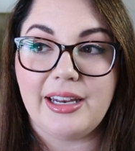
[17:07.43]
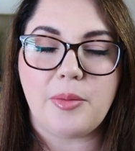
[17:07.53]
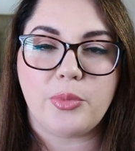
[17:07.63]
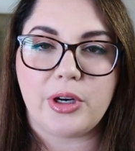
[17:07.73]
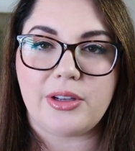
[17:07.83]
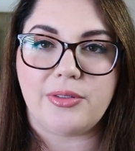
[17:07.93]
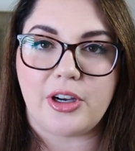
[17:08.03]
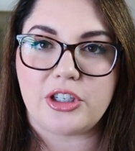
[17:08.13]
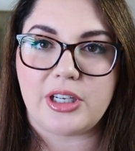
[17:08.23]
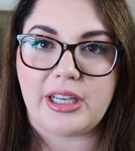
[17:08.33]
I'm pretty
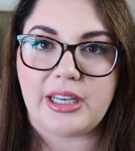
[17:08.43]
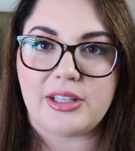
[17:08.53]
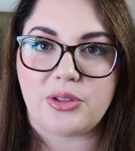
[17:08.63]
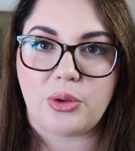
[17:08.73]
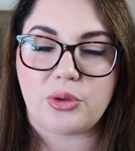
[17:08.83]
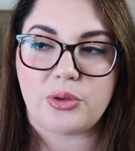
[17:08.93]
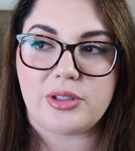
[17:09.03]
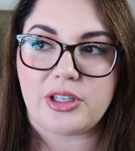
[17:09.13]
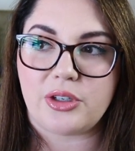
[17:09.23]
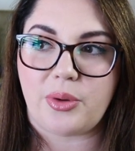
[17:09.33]
functioning in social
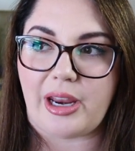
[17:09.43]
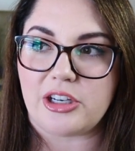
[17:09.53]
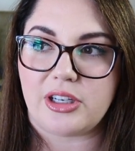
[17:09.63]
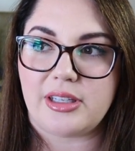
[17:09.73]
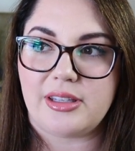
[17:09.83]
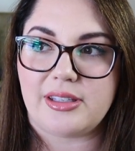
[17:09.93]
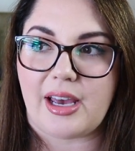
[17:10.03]
situations.